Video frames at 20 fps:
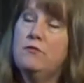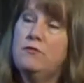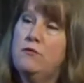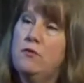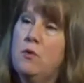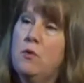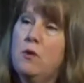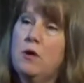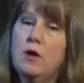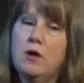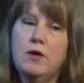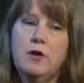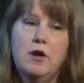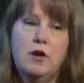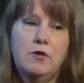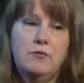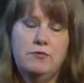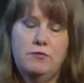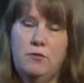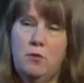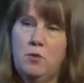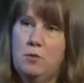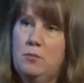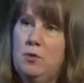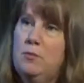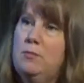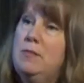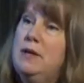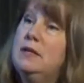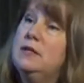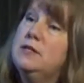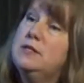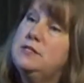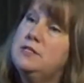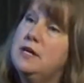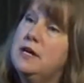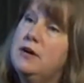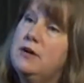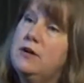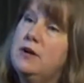for former
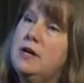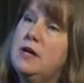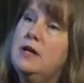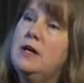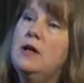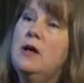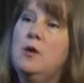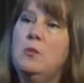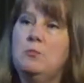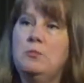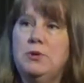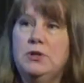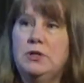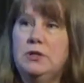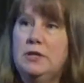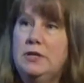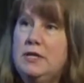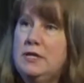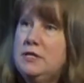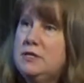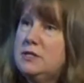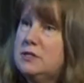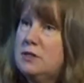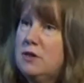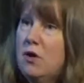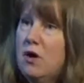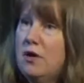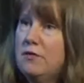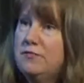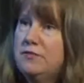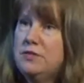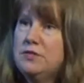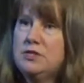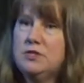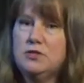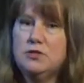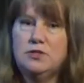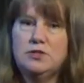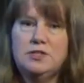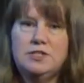military, police
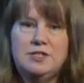officers,